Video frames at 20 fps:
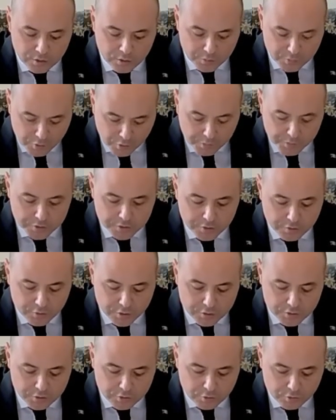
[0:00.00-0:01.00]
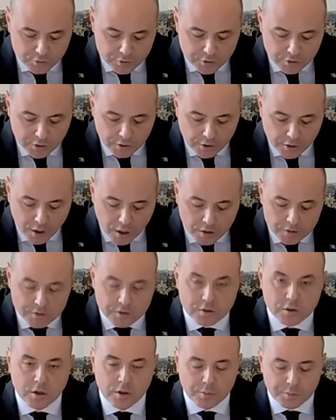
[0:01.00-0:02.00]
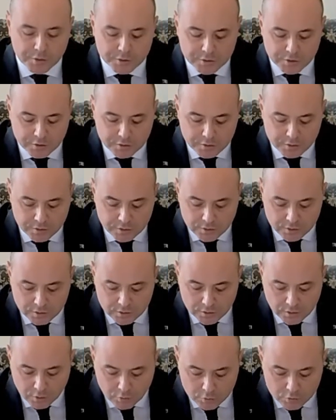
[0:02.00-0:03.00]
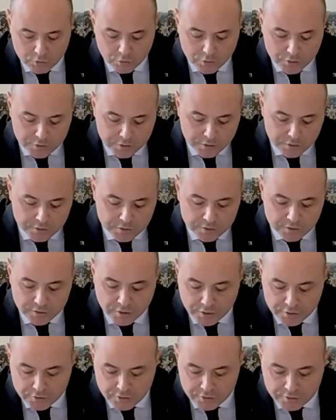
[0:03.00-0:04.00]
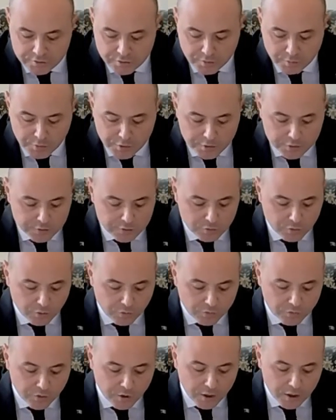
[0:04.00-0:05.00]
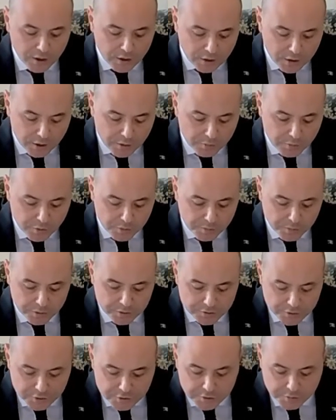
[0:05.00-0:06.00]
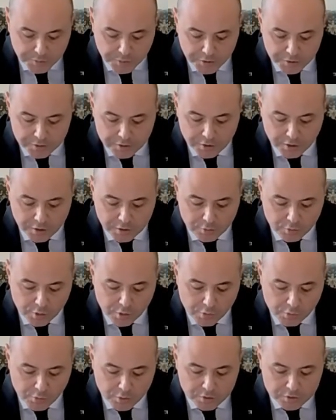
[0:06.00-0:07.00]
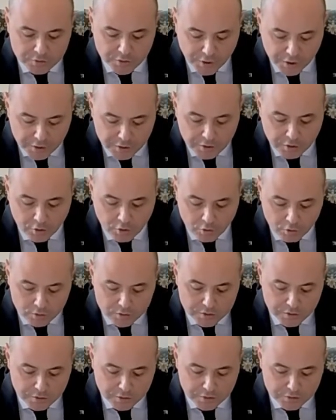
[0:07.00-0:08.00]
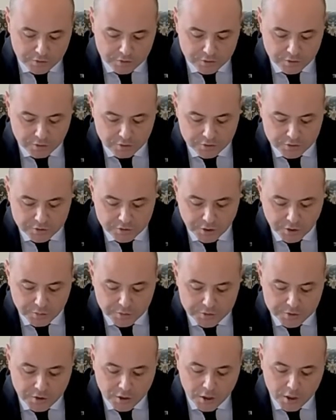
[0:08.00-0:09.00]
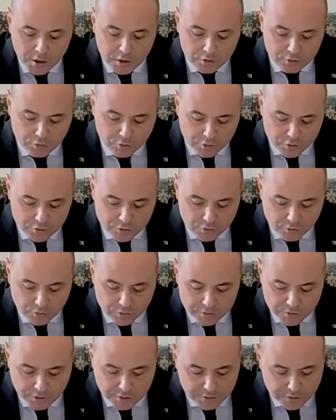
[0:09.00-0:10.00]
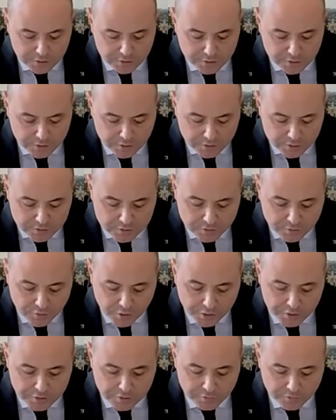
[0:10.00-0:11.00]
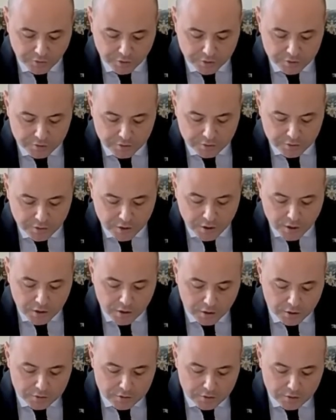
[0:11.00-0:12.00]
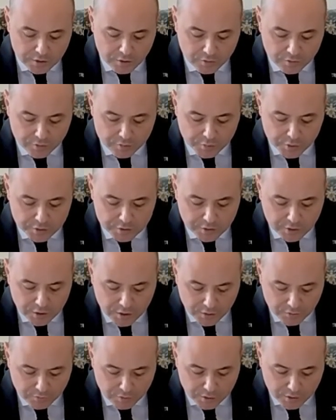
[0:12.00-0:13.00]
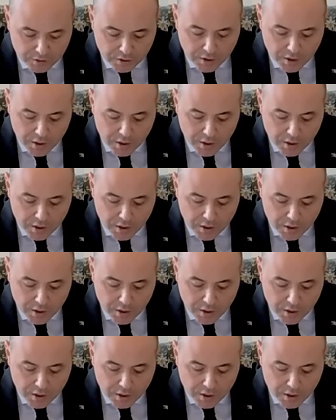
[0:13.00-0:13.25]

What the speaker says: property restitution and other competent authorities, such as the Ministry of Labor, participate, and we will take all the necessary steps to ensure that it is reactivated at the governmental level.